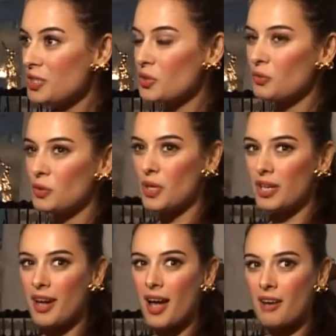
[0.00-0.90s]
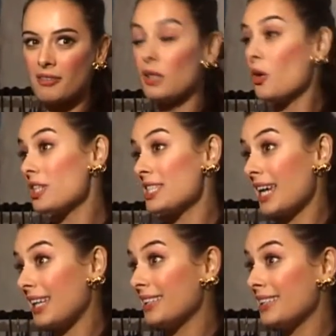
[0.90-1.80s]
So if you want to have like, or
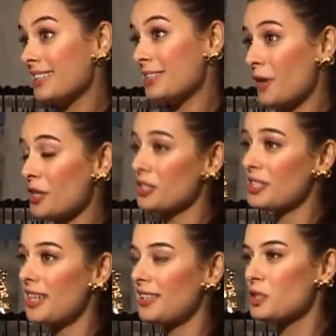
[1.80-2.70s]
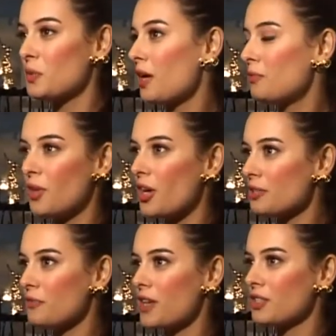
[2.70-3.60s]
stylists, fashion stylists, we have
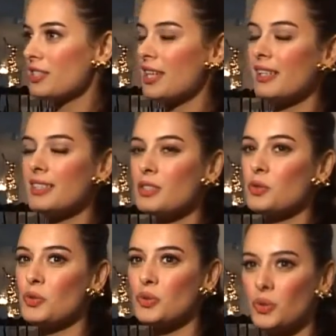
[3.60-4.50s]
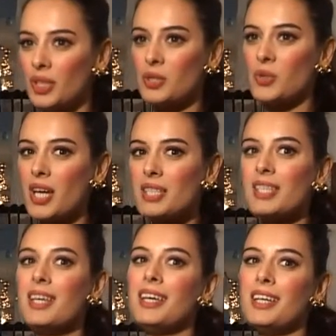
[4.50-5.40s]
lots of fashion stylists who donate to us.
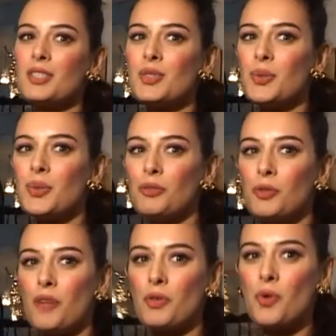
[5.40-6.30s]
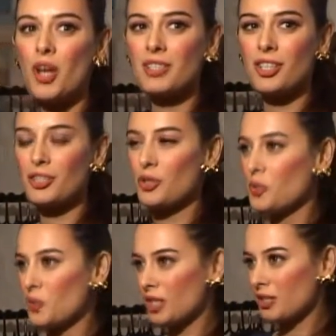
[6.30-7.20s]
So if you ever wondered, you
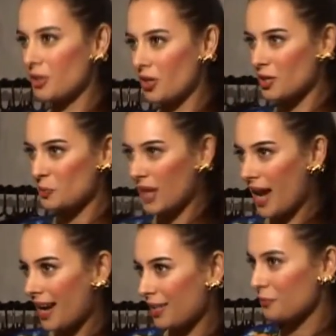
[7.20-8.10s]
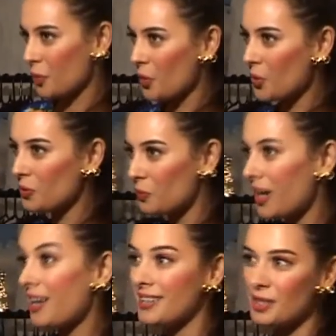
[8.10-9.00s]
know, what the girls behind Vogue
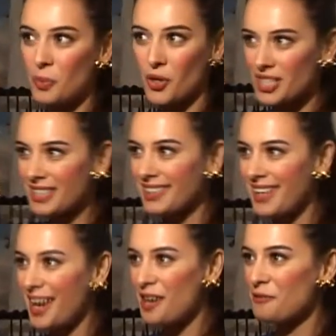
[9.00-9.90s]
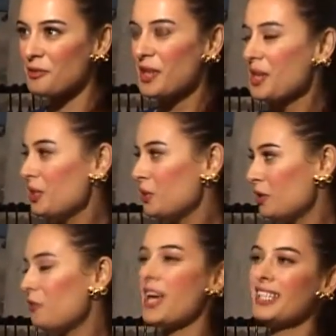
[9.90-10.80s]
wear in their personal life, you
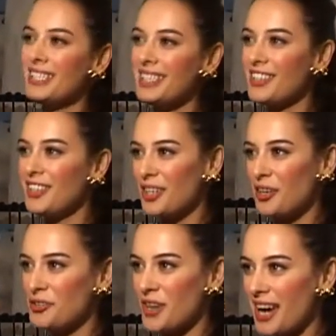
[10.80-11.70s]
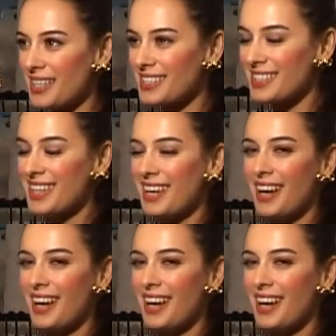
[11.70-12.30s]
can find it here on our racks.